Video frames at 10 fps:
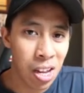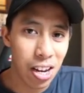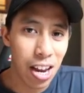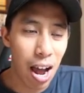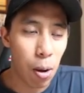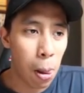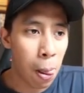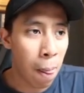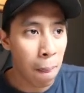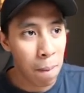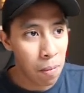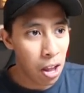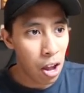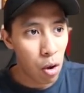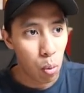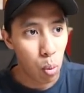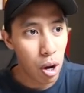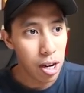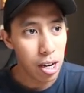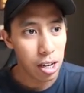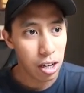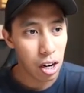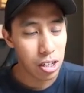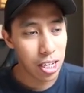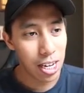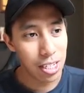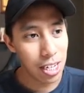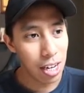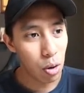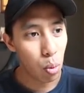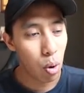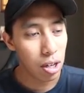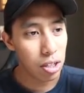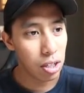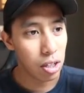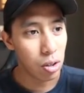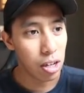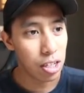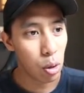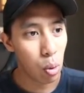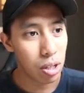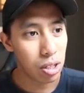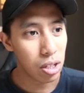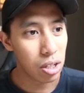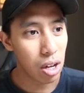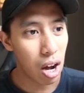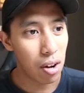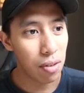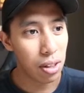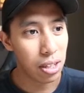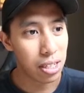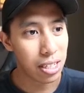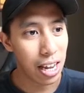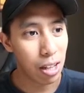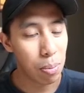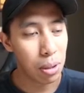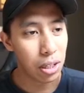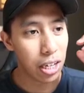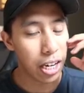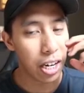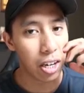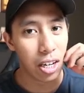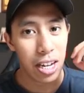Now, what Cartesi wants to do is it wants to solve the scalability here.